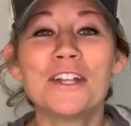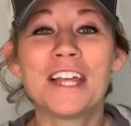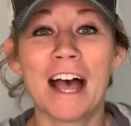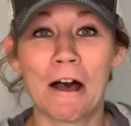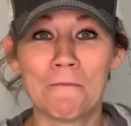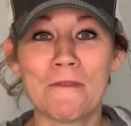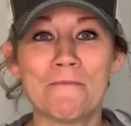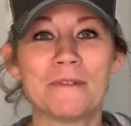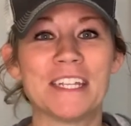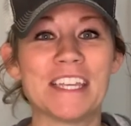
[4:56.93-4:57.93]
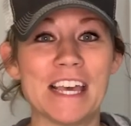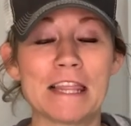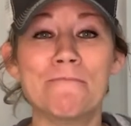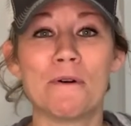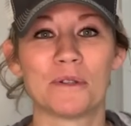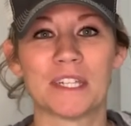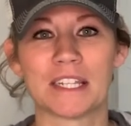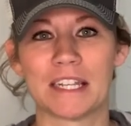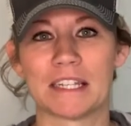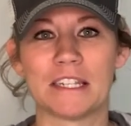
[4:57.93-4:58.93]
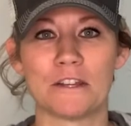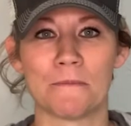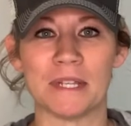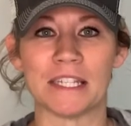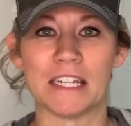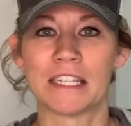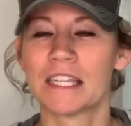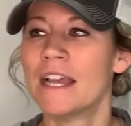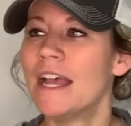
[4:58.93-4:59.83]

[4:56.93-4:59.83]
to help them to get the most success in their business.